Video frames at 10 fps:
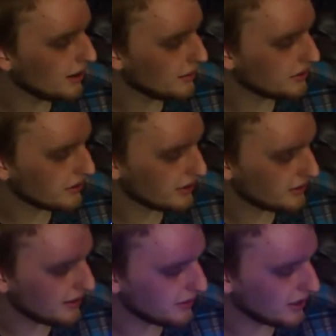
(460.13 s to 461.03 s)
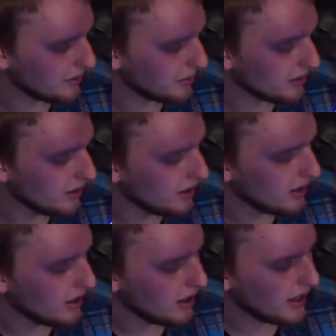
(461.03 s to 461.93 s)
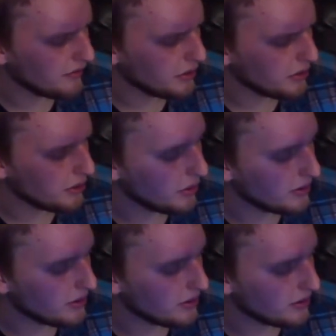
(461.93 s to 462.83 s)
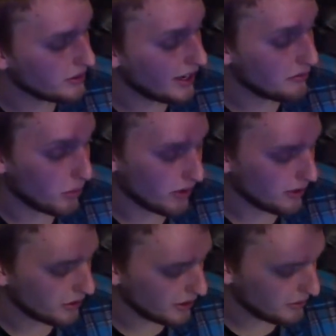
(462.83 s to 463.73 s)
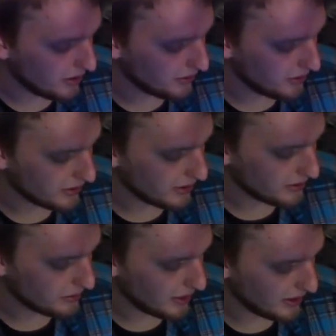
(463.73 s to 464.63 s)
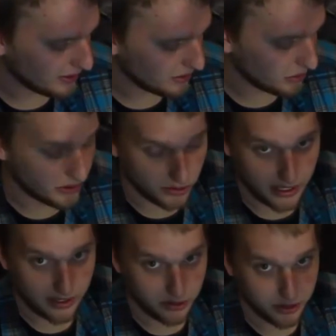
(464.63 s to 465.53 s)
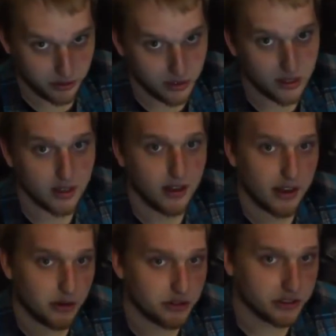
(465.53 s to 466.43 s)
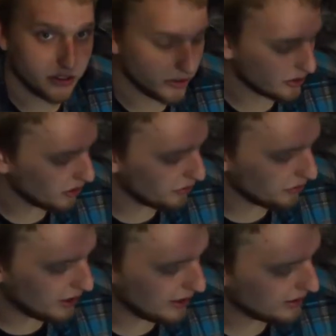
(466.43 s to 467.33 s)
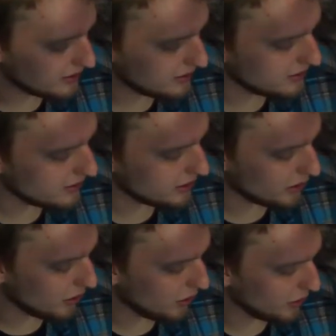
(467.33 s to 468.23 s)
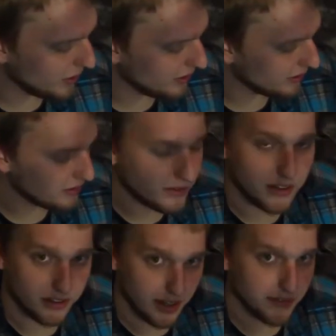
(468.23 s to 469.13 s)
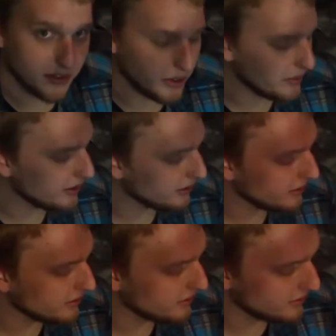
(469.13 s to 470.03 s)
I'm just going to save a couple. If you save more than 30 months of the custom bank, which you can do, it'll just start to overwrite your old ones and save the new ones.